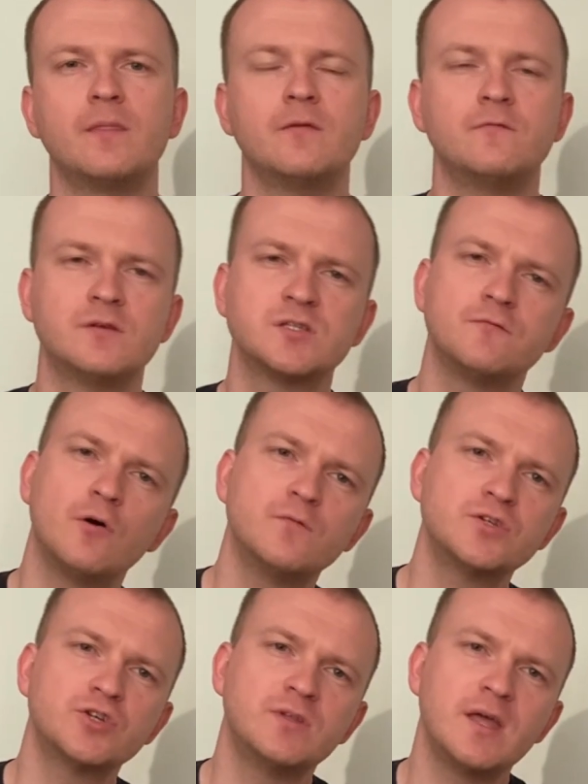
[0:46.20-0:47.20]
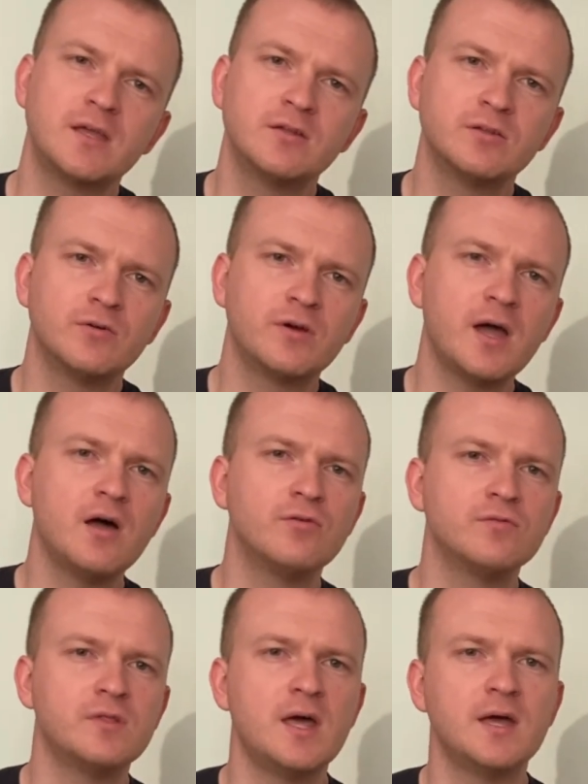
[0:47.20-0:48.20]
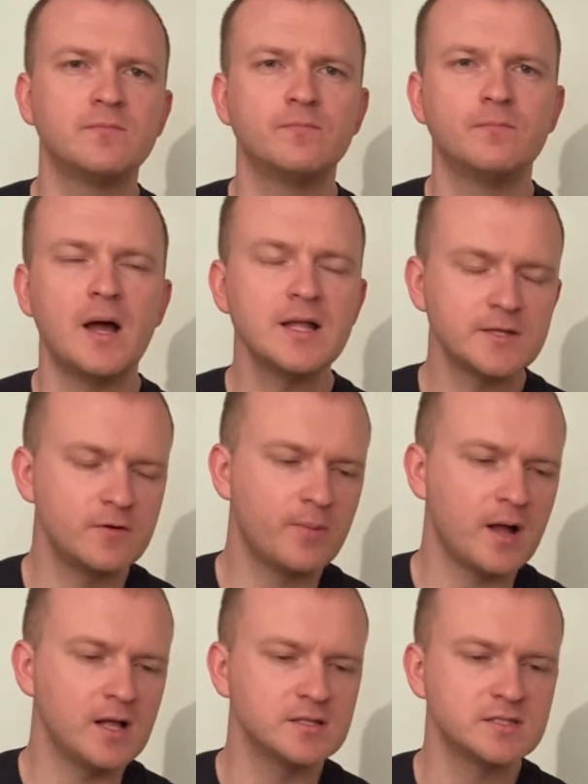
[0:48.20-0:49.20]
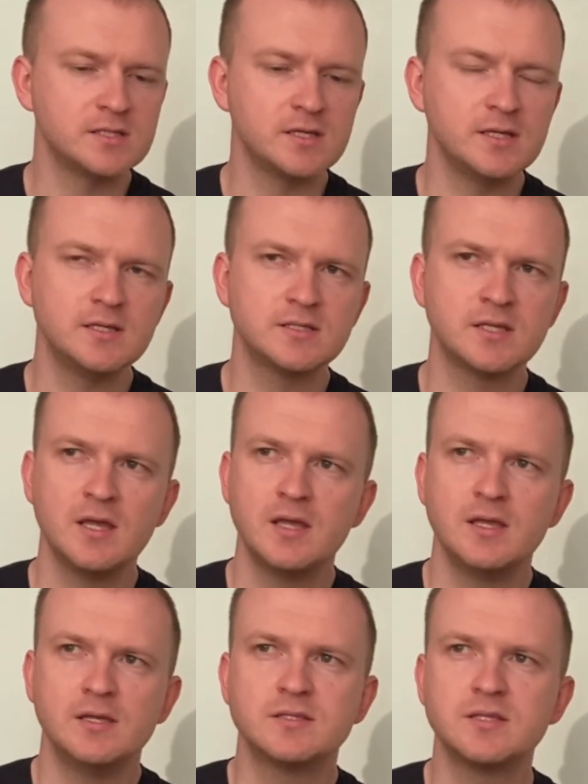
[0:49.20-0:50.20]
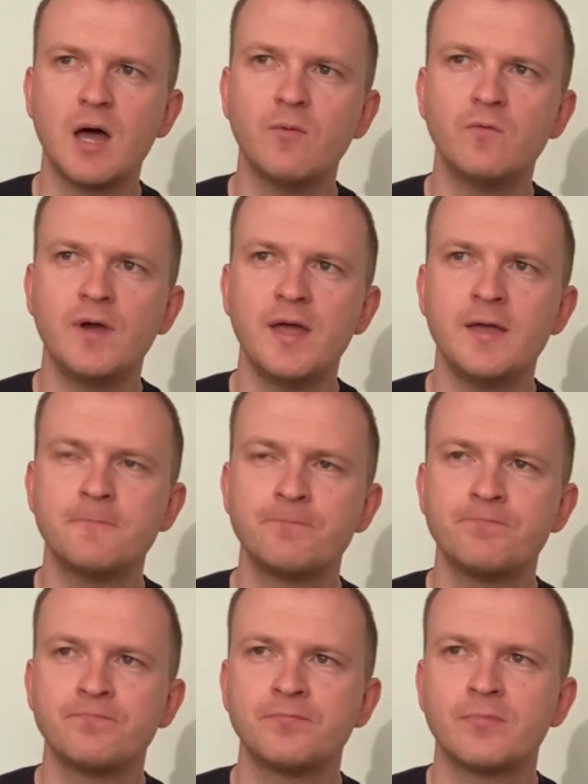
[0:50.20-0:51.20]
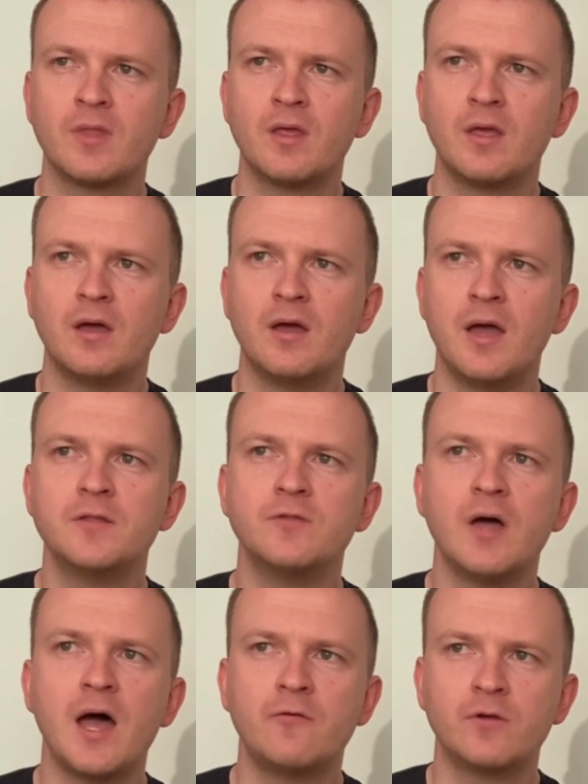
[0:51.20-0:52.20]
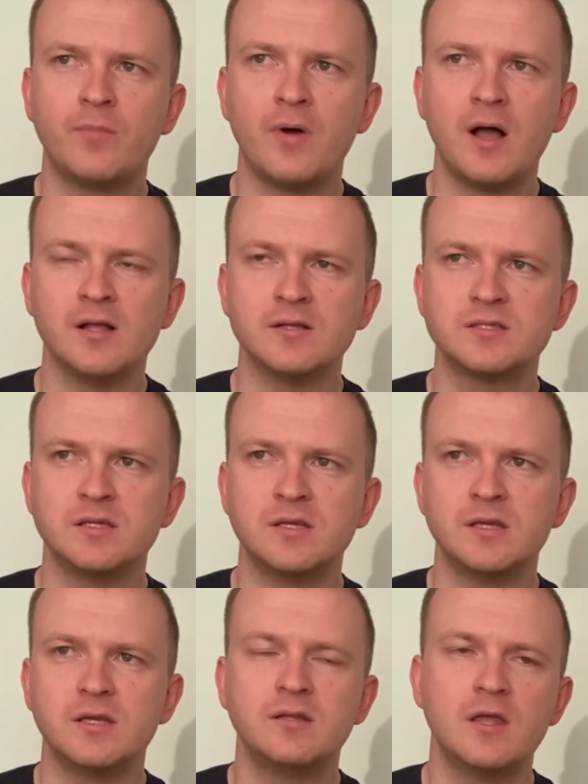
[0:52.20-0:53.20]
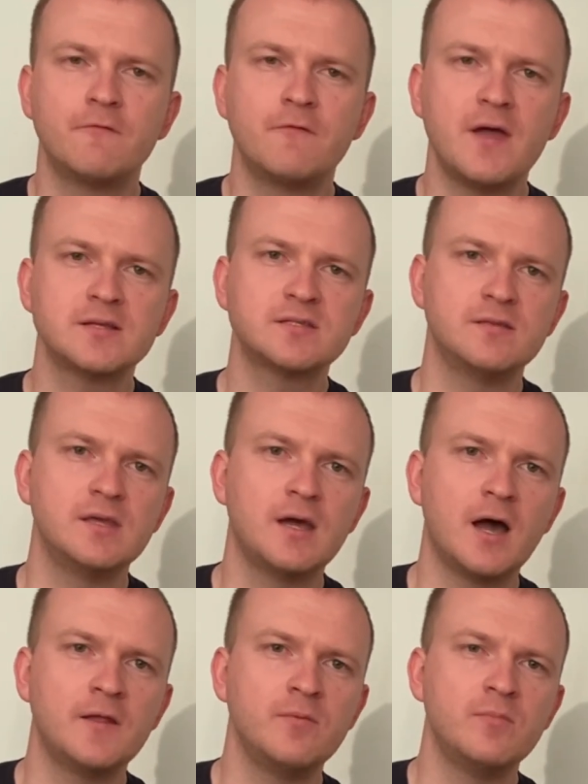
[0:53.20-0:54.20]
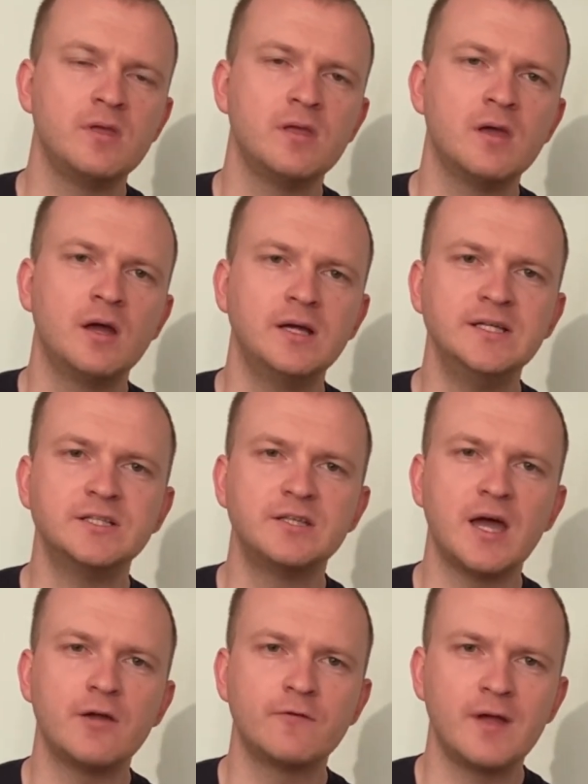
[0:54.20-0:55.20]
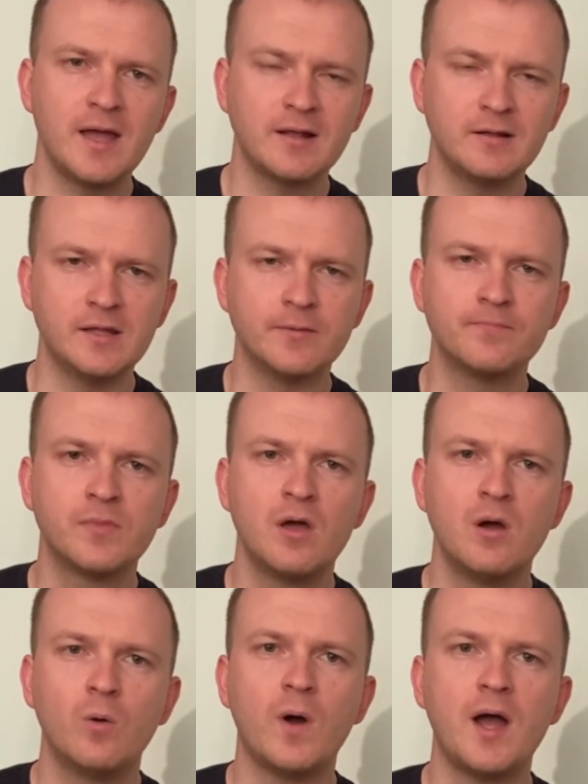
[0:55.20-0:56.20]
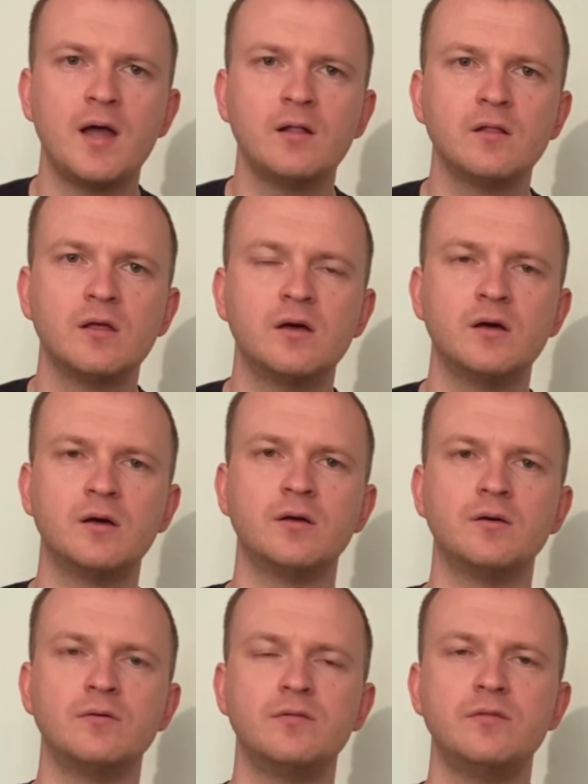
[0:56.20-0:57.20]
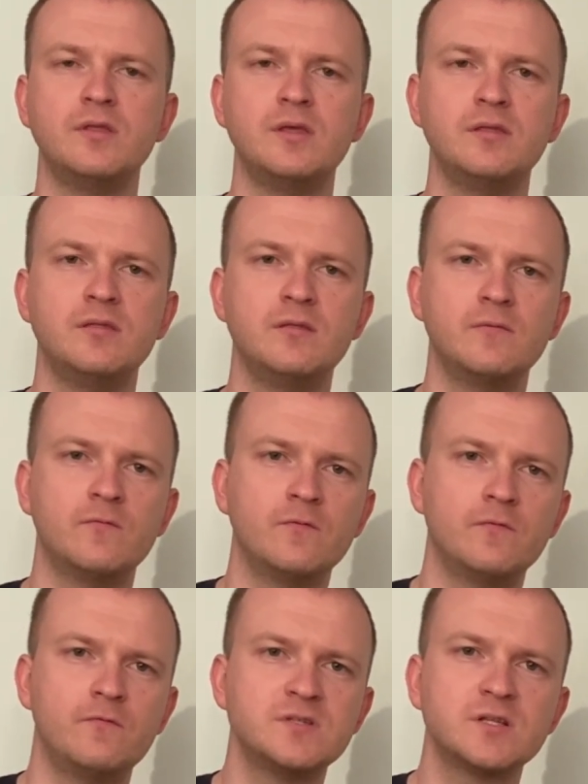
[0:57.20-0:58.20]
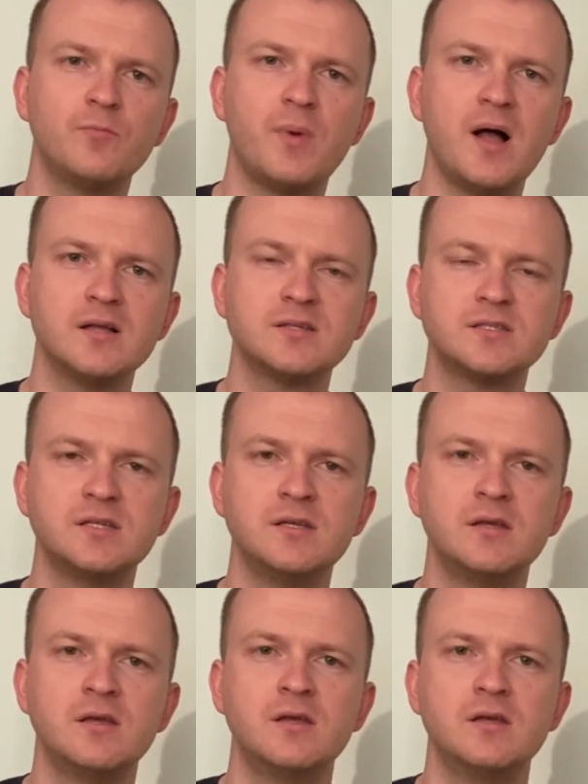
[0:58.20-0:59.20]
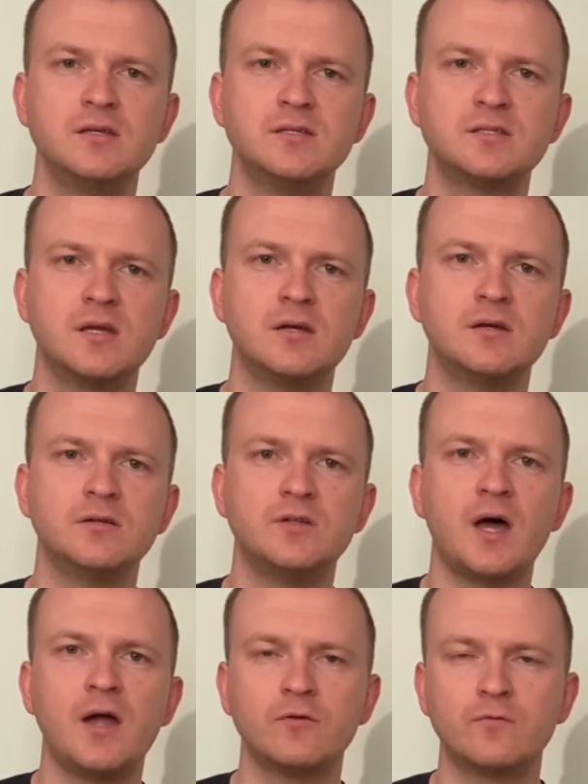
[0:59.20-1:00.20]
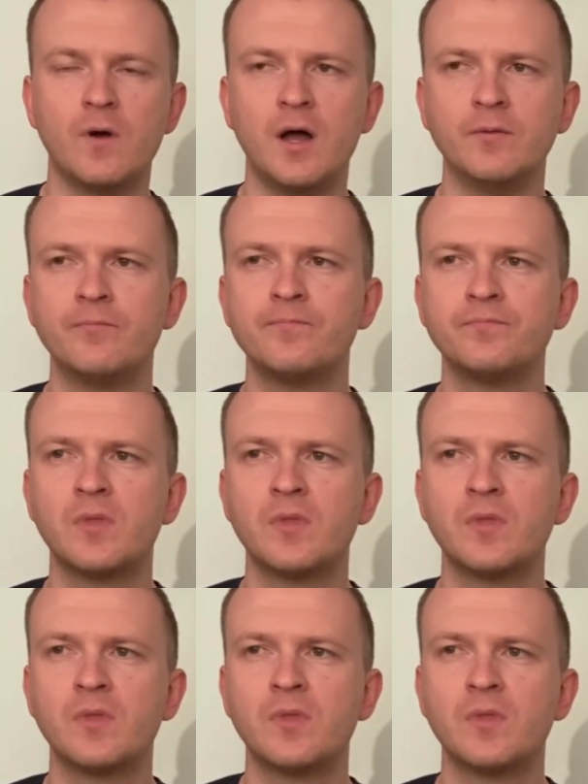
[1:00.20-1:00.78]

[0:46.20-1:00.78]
First of all, we should take into account that monetary policy is in some way an indirect policy. It affects the economy indirectly, while the fiscal policy is a direct one.